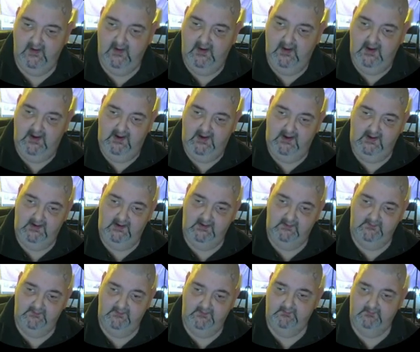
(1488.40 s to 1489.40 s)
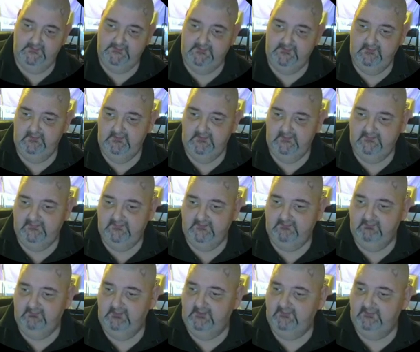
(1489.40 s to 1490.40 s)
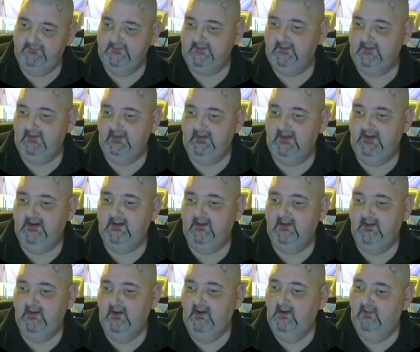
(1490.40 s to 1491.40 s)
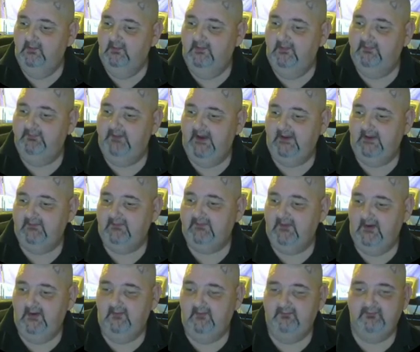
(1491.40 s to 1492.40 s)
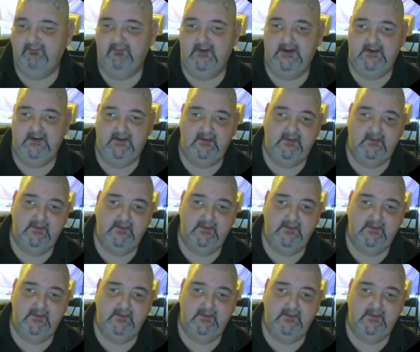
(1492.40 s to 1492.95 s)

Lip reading: And number 2 is the grilled chicken leg with pasta Alfredo.